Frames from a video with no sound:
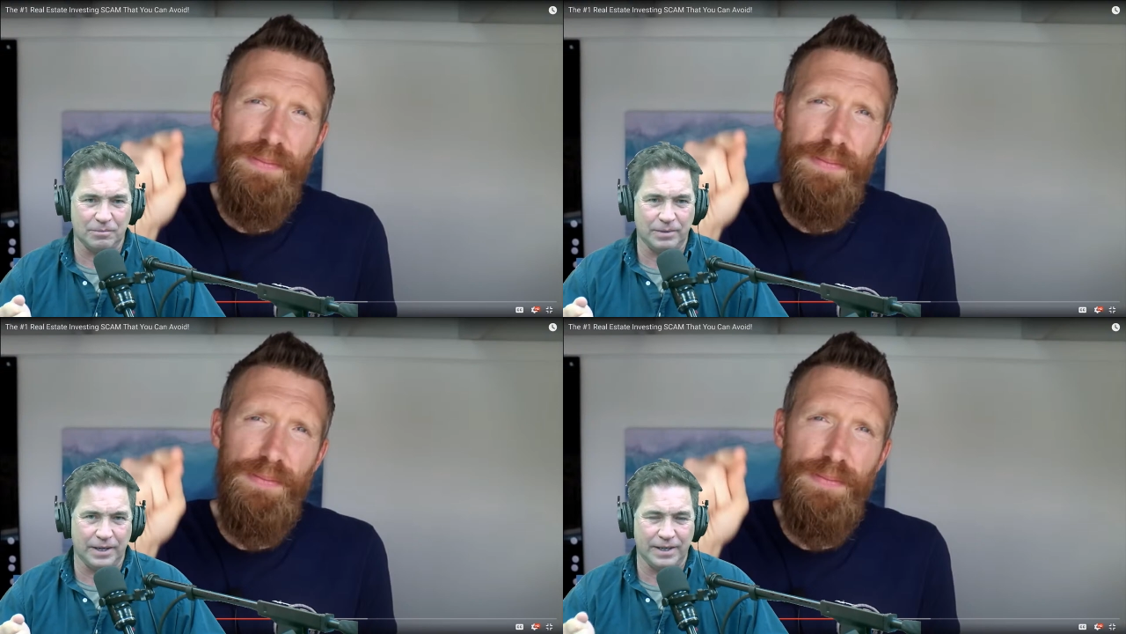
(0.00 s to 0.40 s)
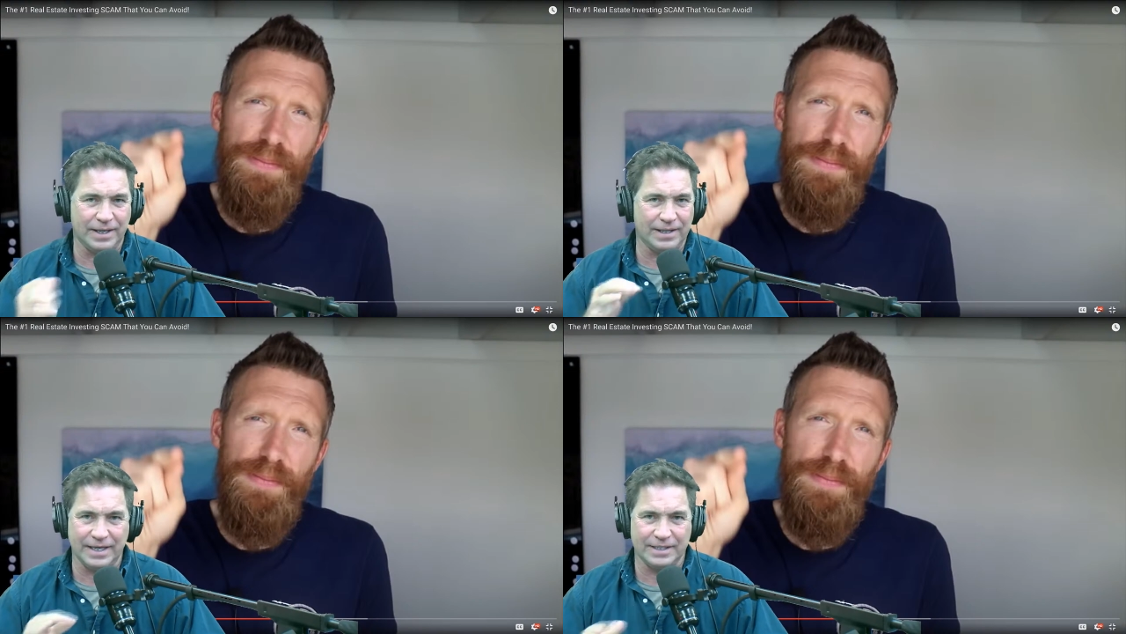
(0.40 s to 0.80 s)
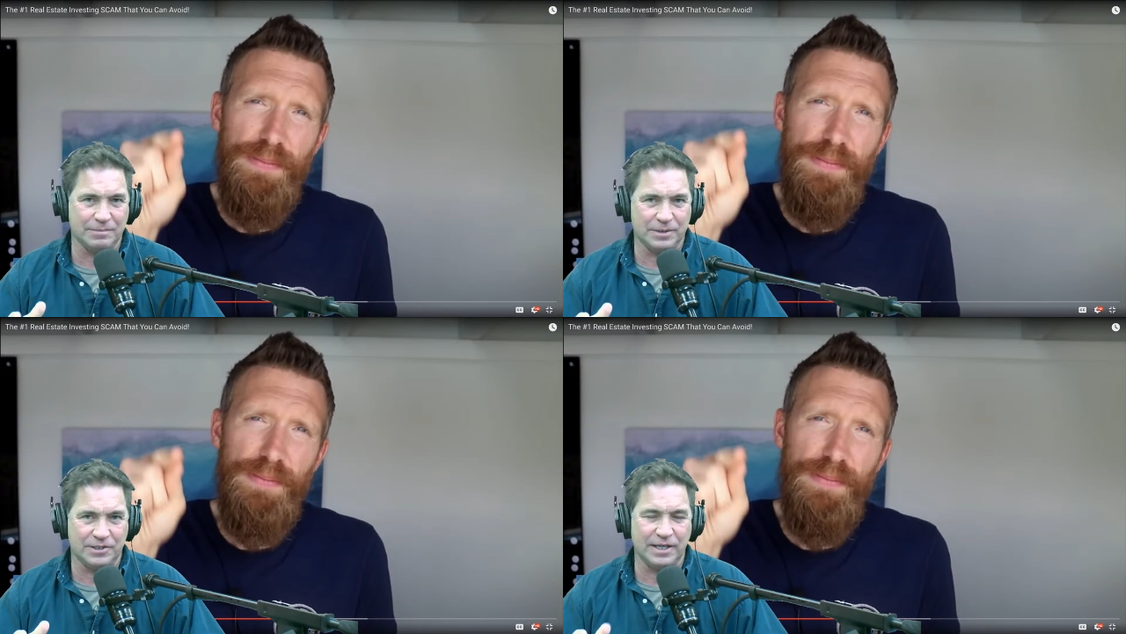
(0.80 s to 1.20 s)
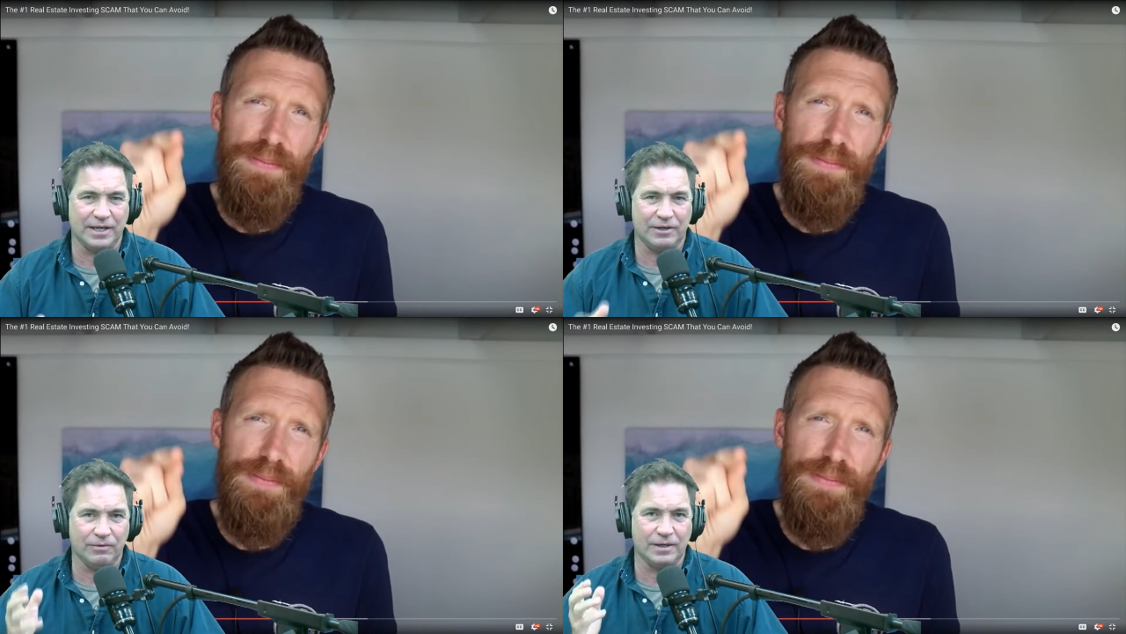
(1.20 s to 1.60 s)
Speaker 1: paying and that's a
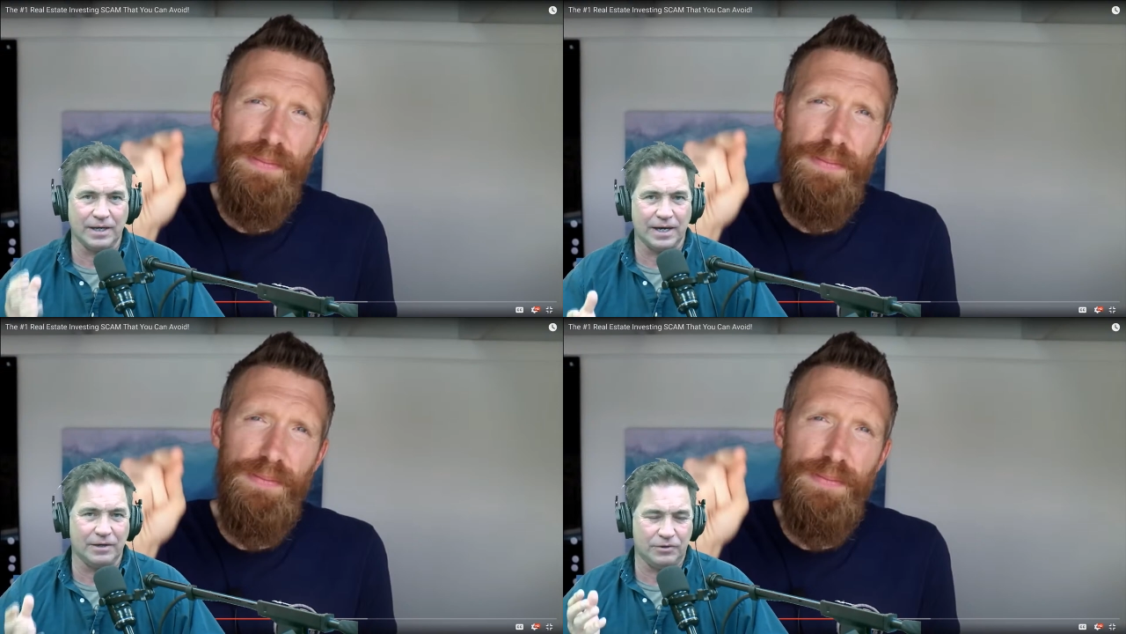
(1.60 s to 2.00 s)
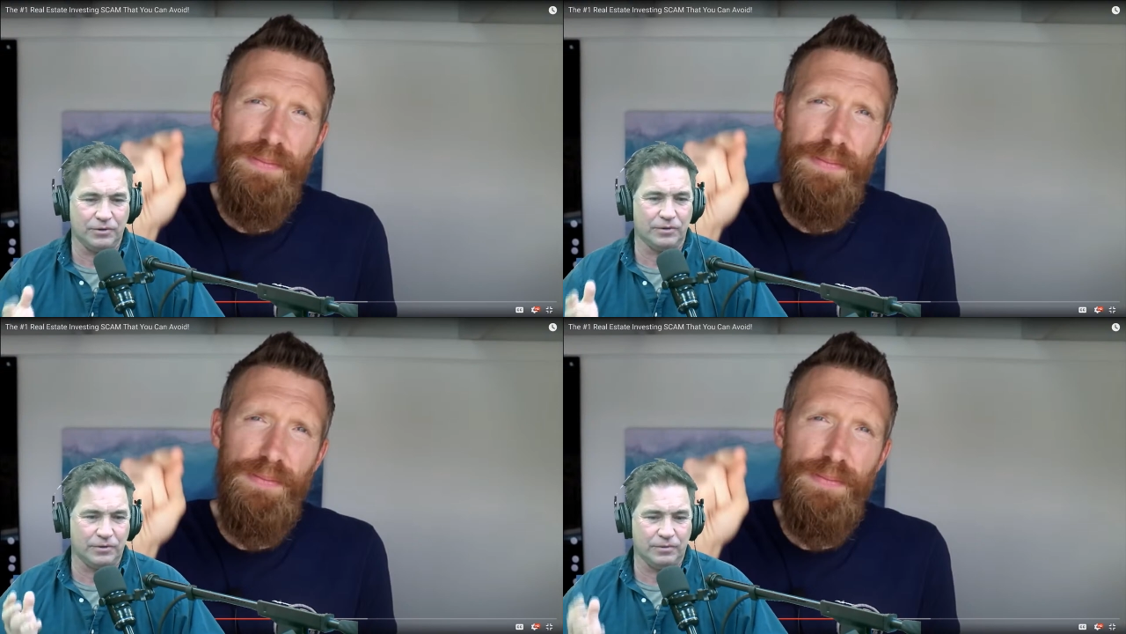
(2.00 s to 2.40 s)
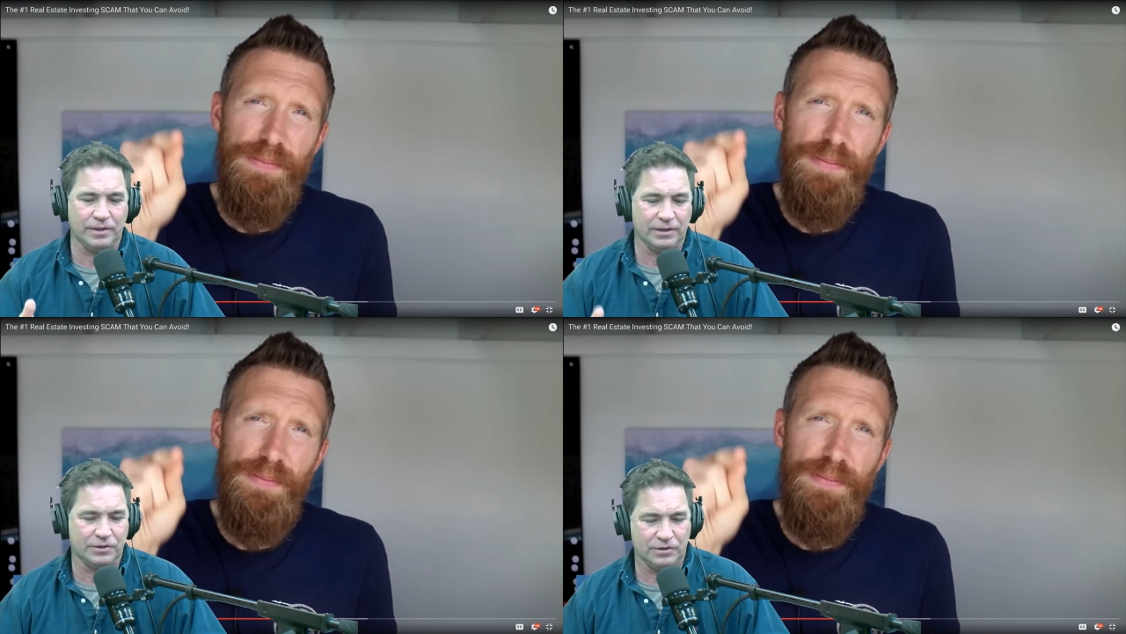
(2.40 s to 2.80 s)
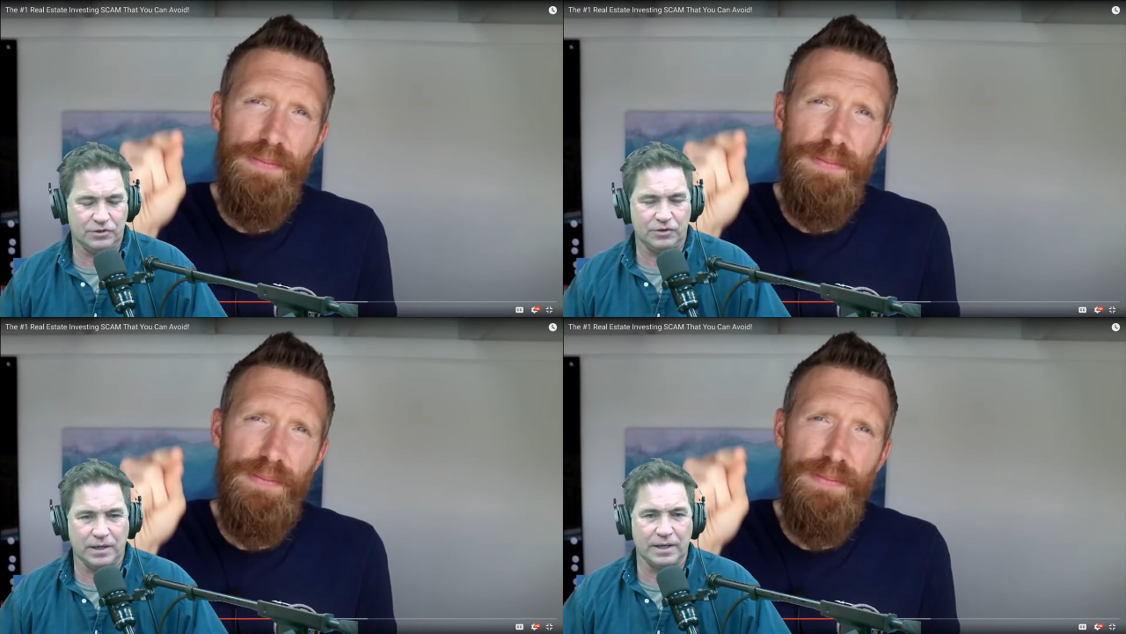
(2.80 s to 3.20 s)
mistake you got to do your due diligence
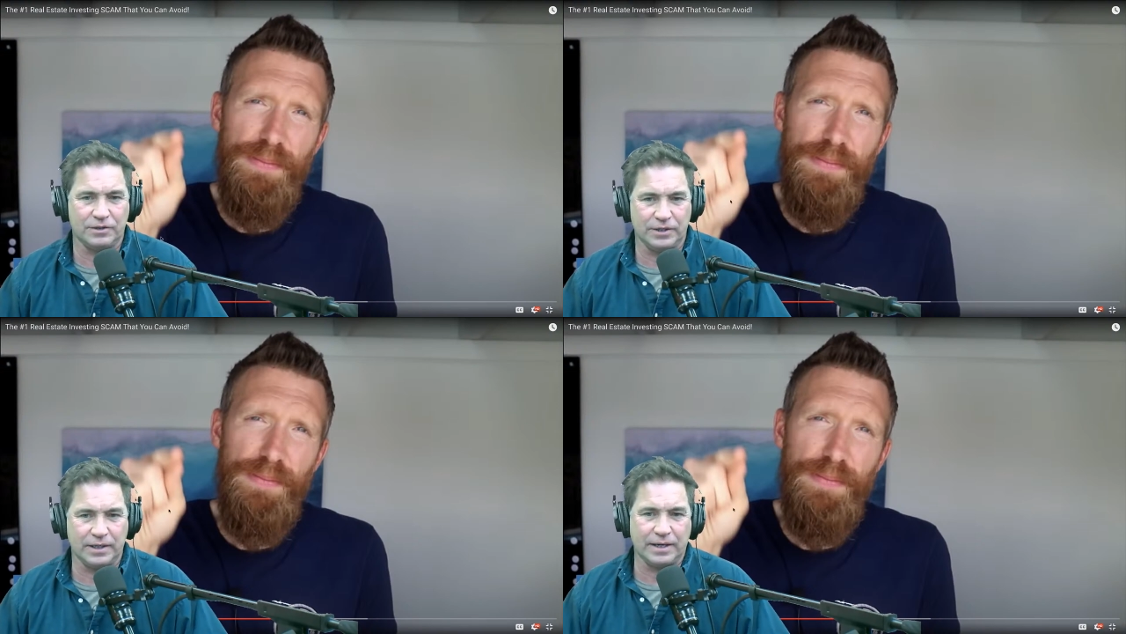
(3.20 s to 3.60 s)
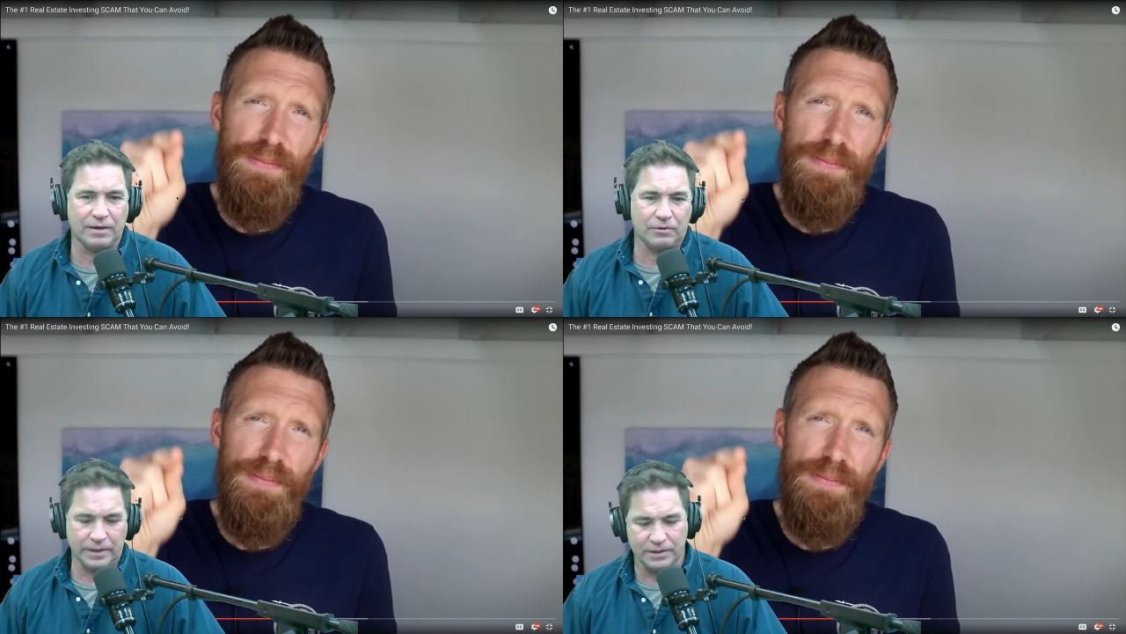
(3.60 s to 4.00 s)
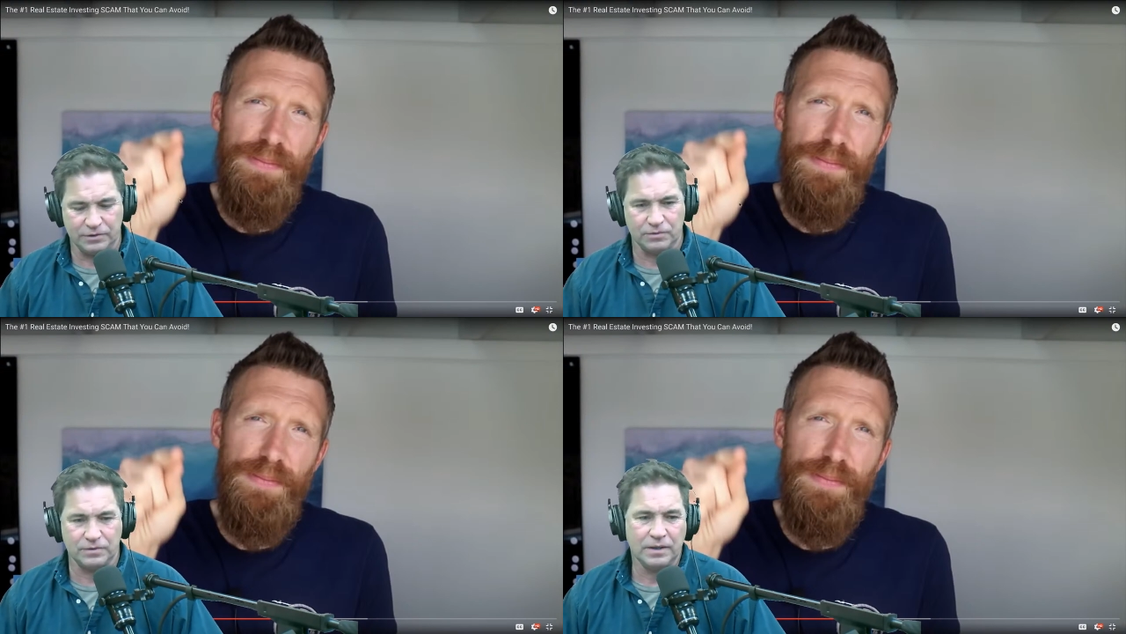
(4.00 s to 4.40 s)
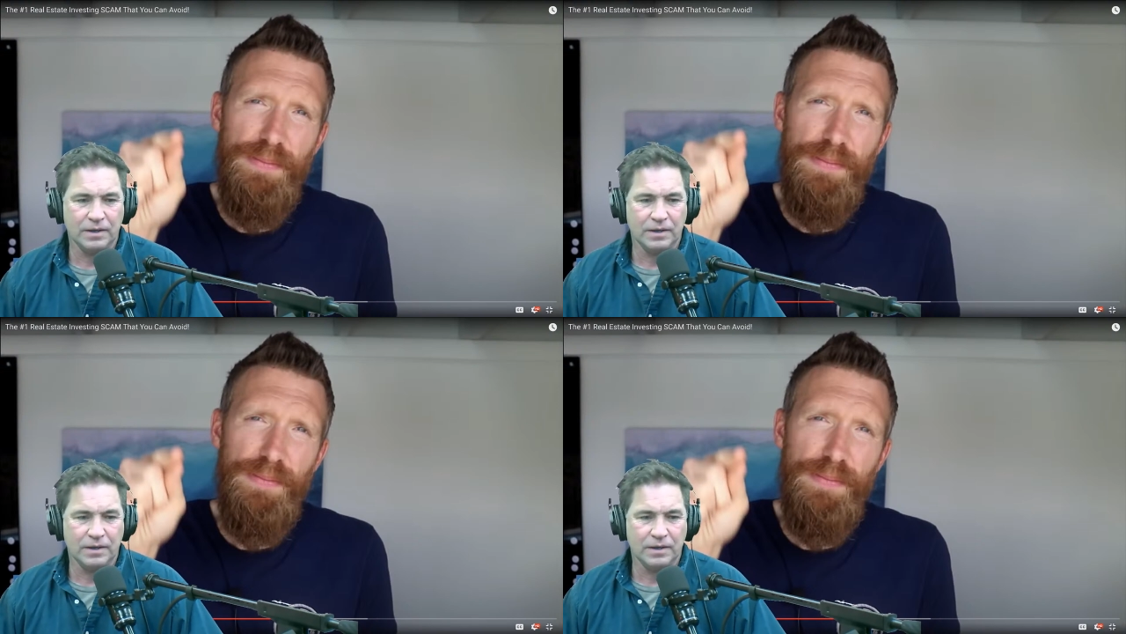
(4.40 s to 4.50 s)
you got to check out credentials